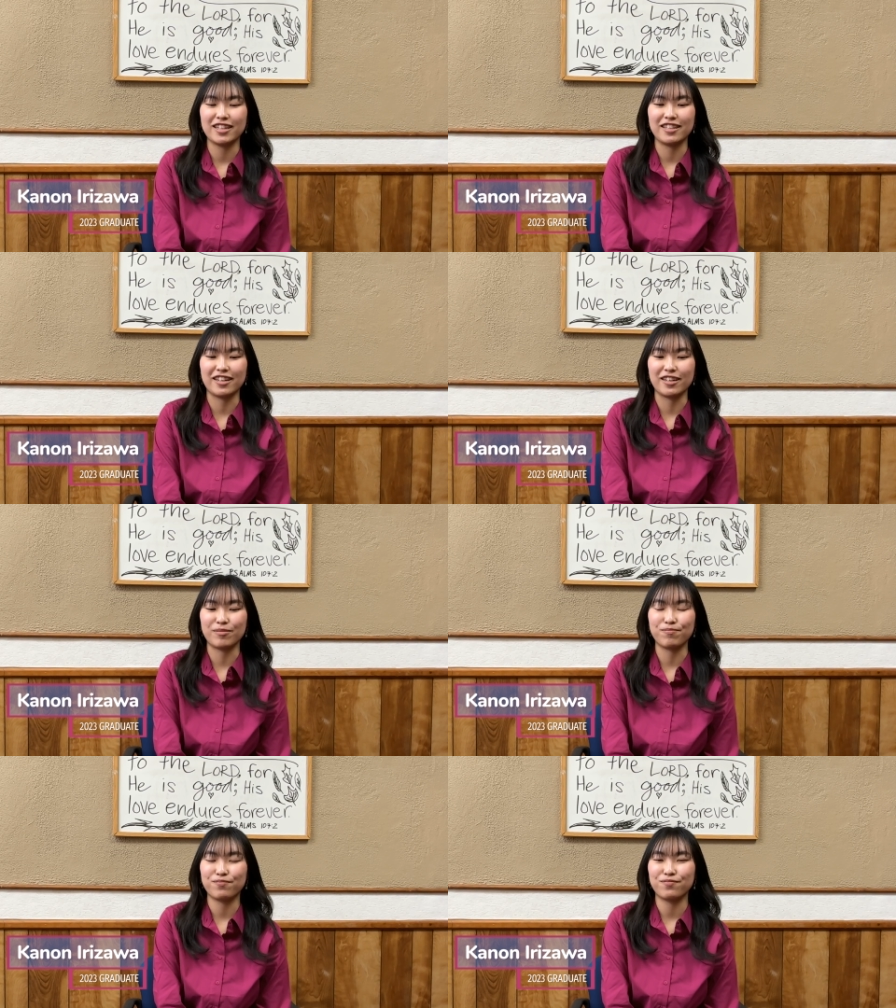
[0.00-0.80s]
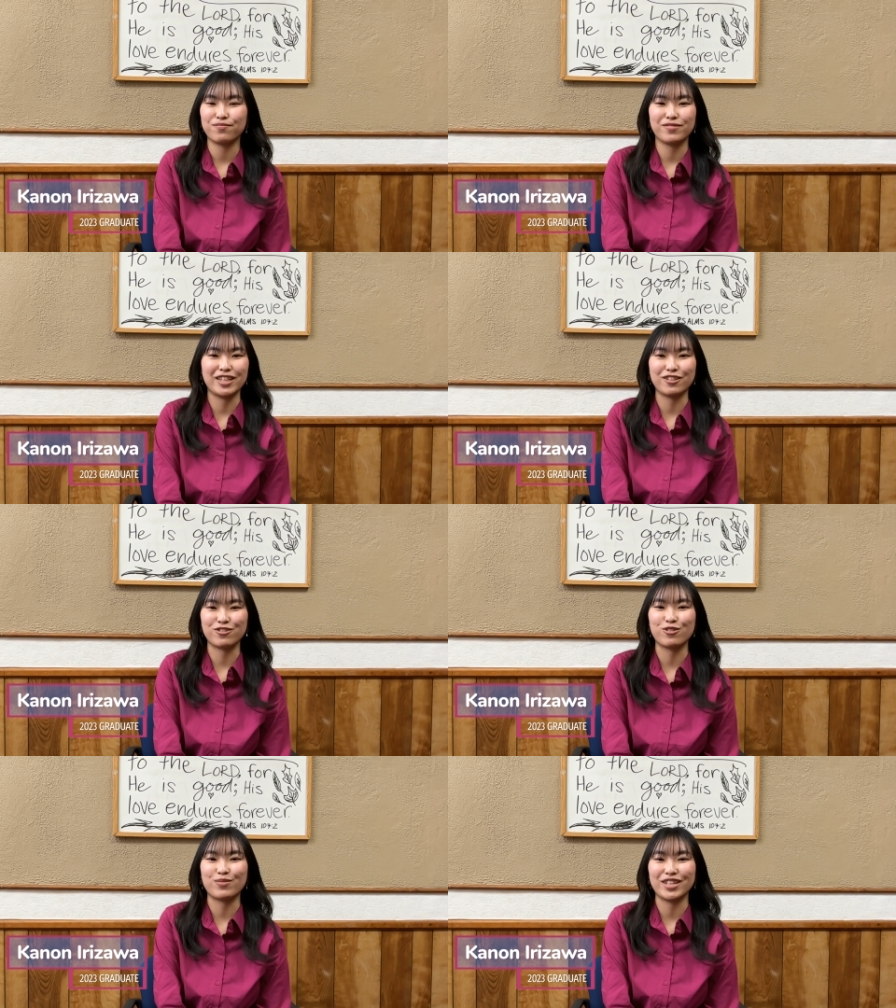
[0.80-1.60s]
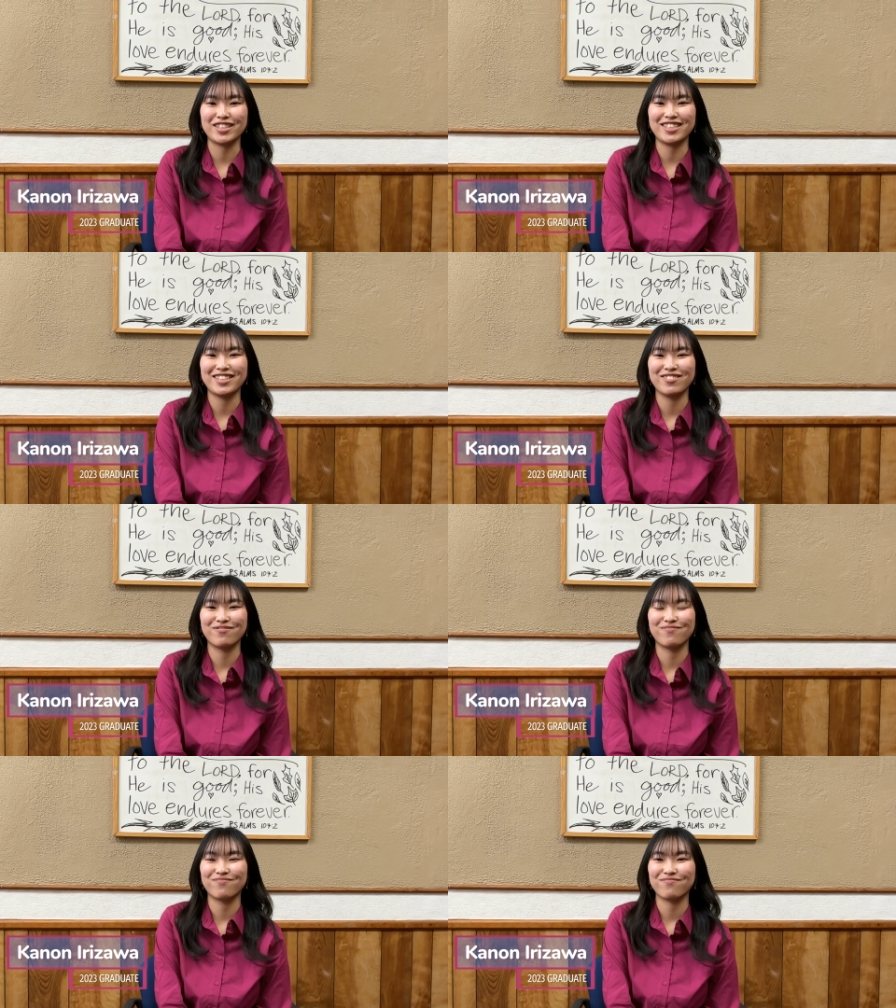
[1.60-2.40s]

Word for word: Yeah. Thank awesome. you so much. Well, and